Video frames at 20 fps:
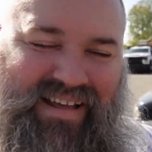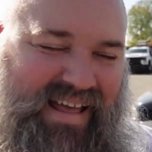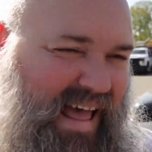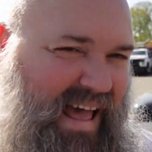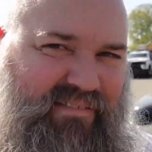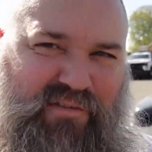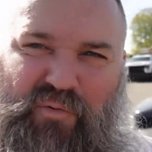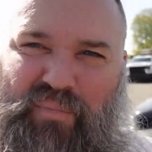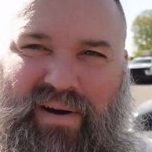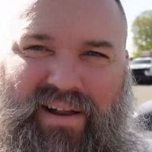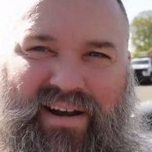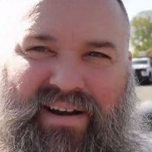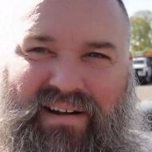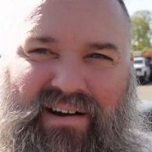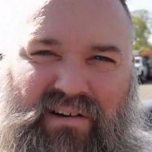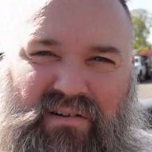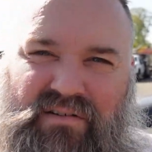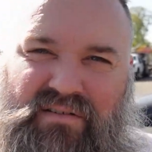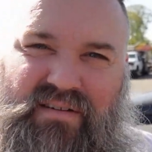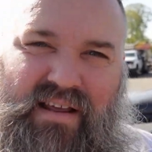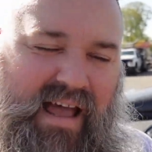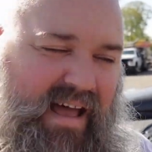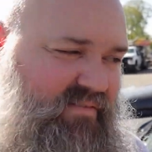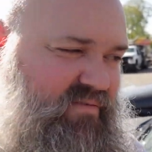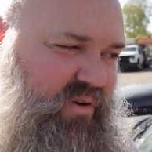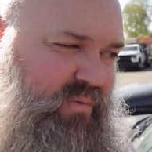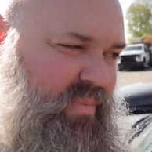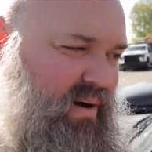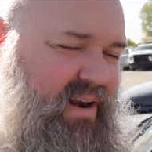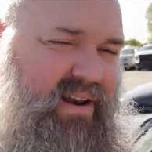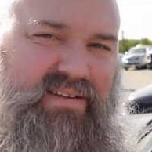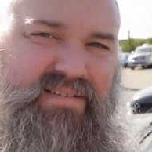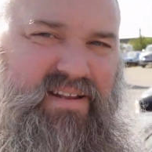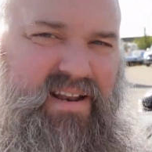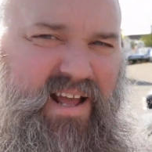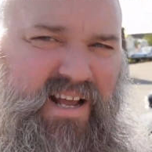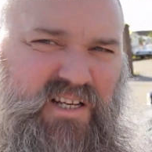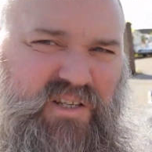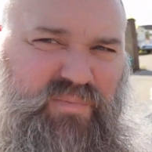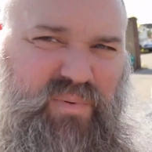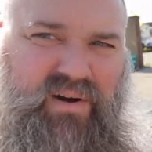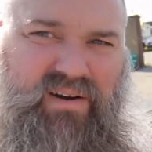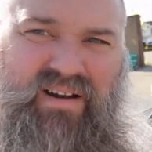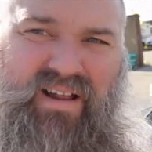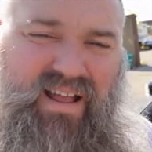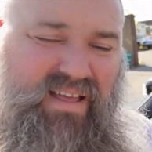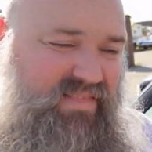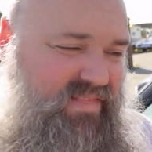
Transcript: Everybody knows. Everybody's an expert.